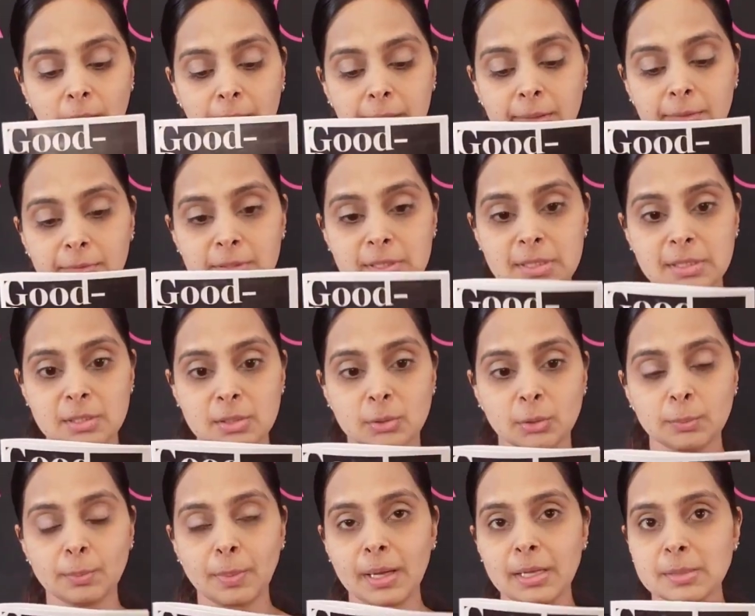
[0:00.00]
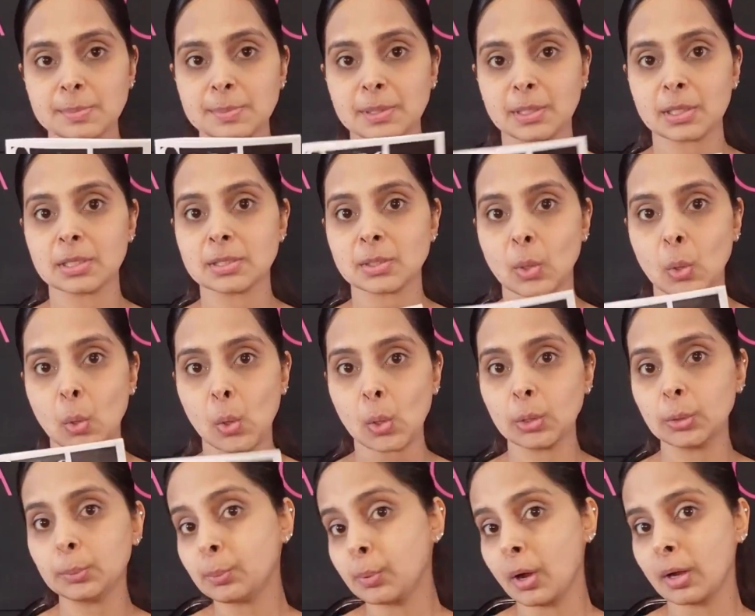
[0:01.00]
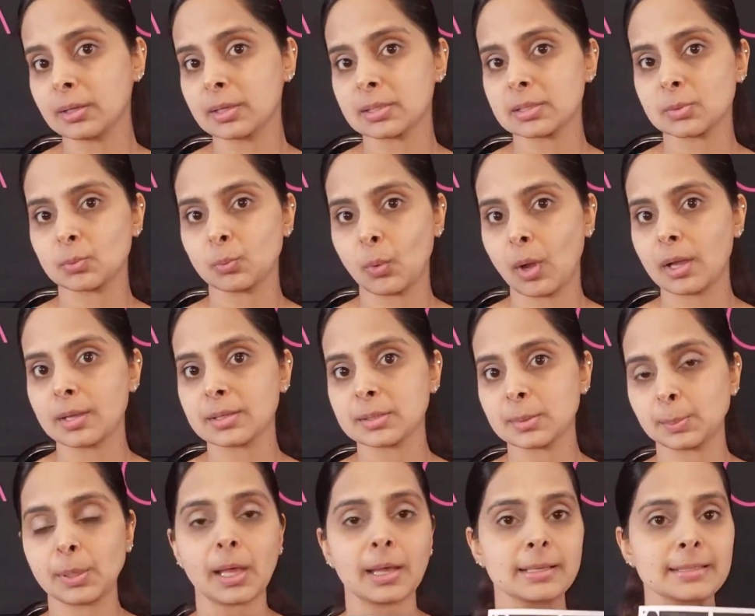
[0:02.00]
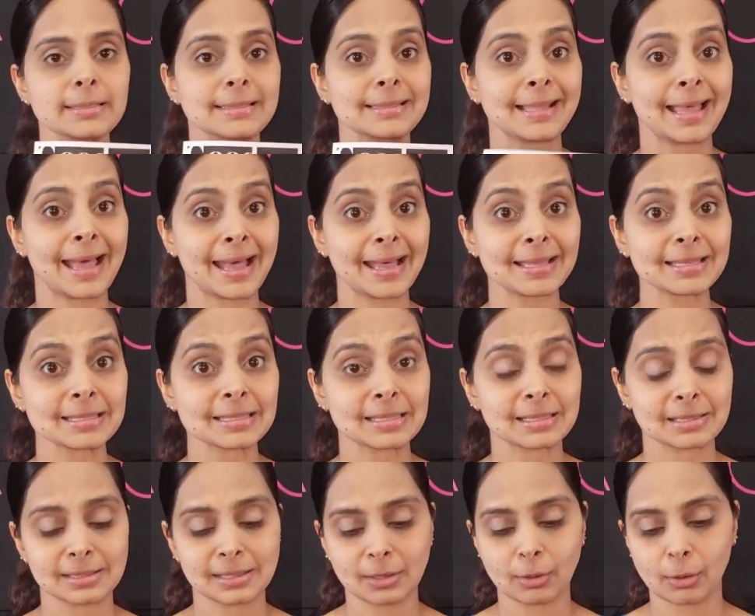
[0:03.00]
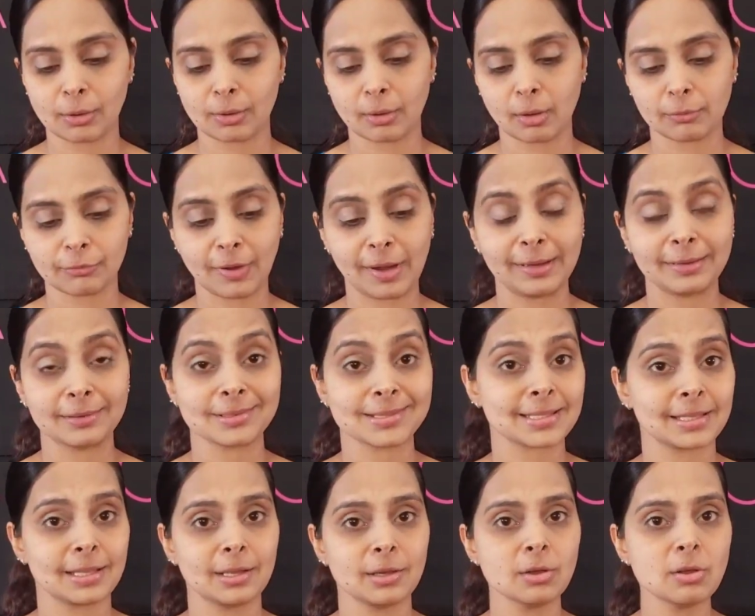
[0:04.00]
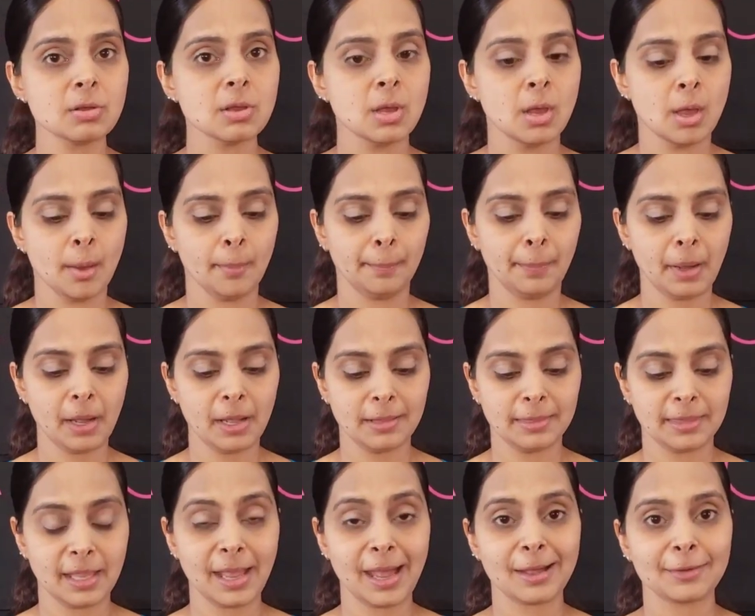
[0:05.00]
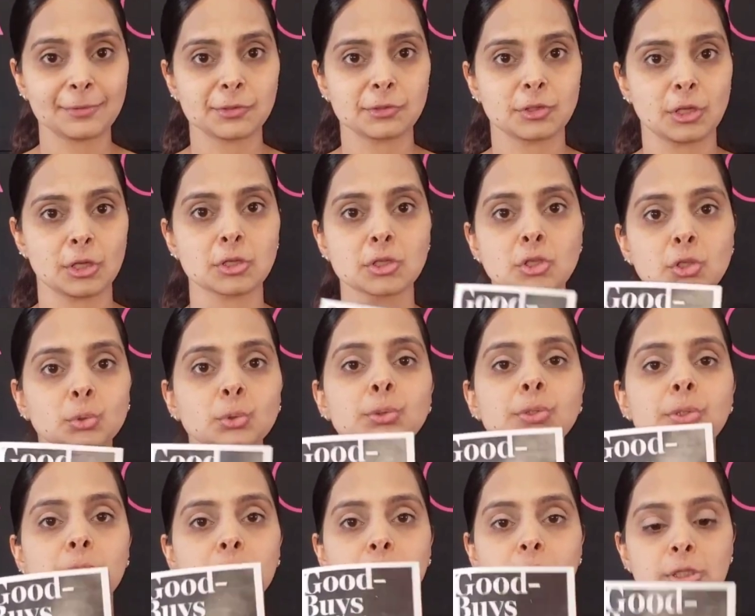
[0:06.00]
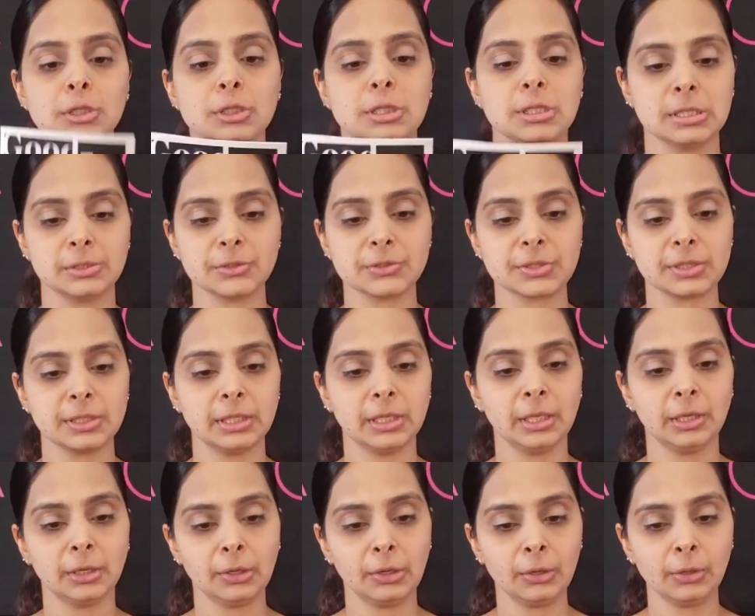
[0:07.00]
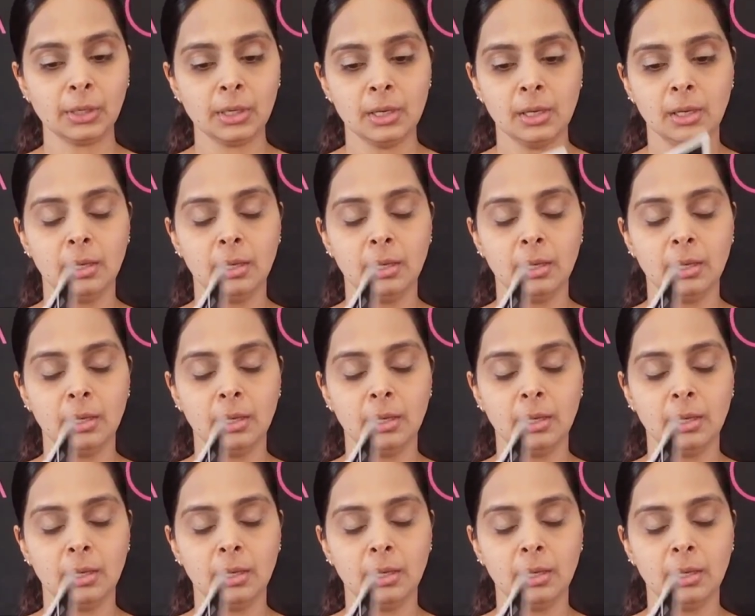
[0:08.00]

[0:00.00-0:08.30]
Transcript: The reason it's good buys because all the products, while supplies last, they're a final sale, but they have such good deals in here.